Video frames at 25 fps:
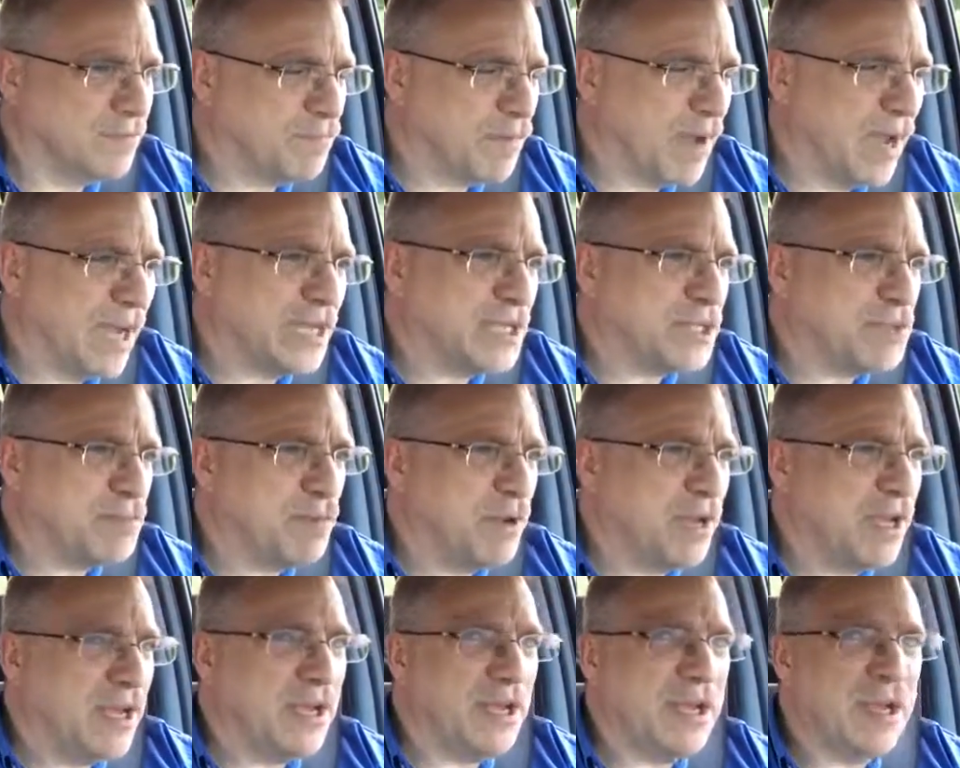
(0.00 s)
Pikes
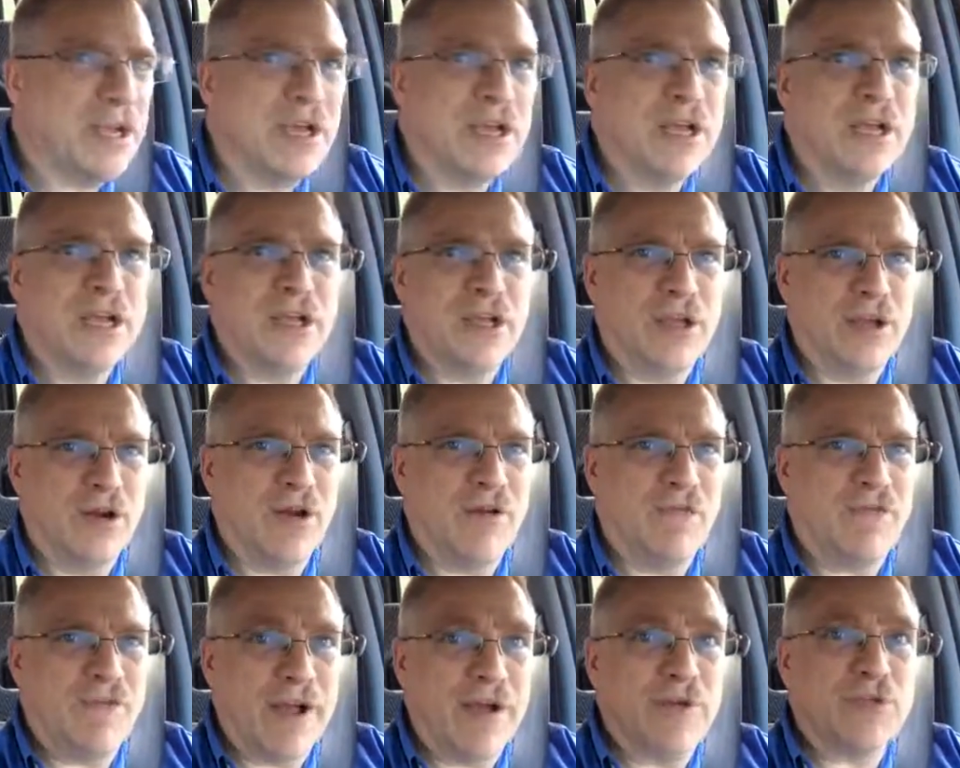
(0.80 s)
Peak, you
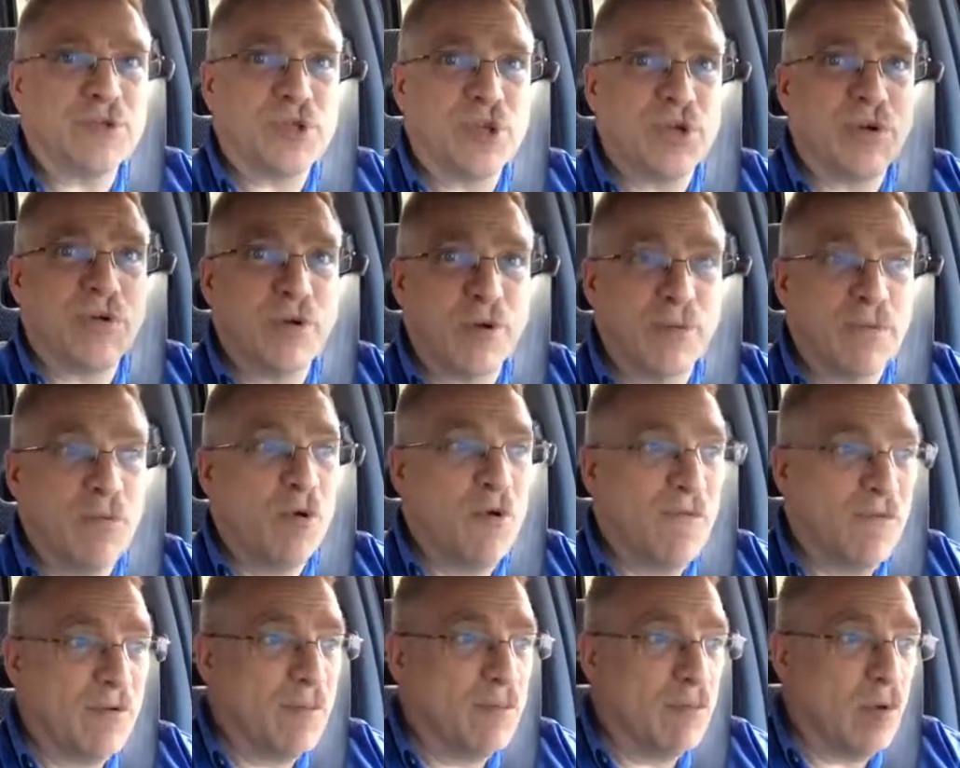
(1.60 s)
know, if I was going to
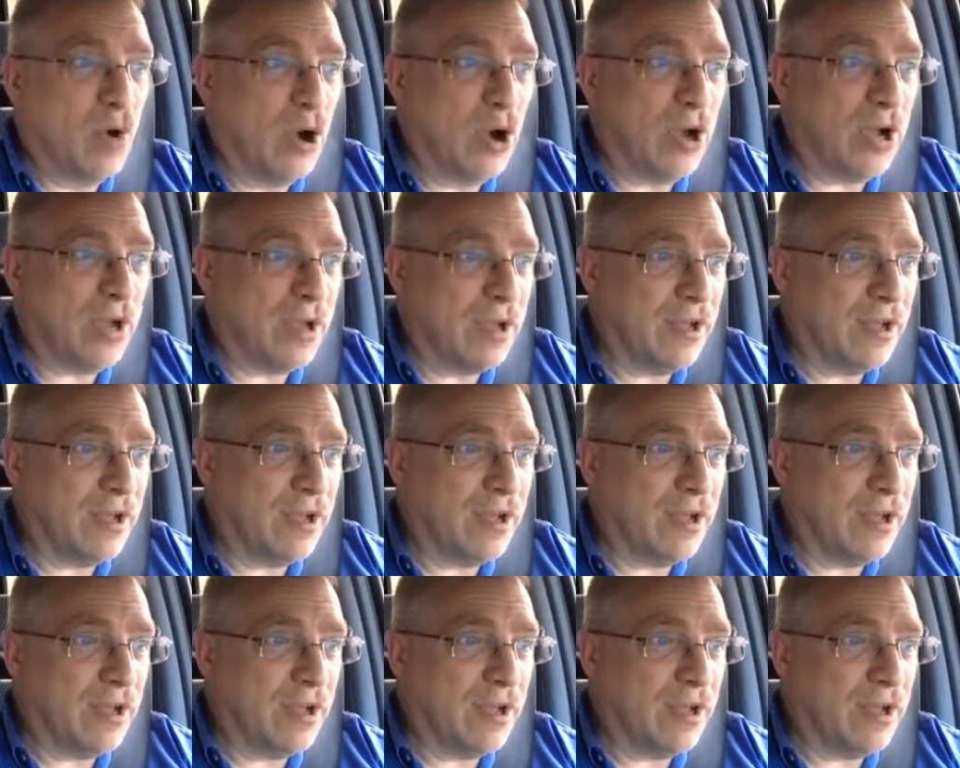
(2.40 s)
remove a book,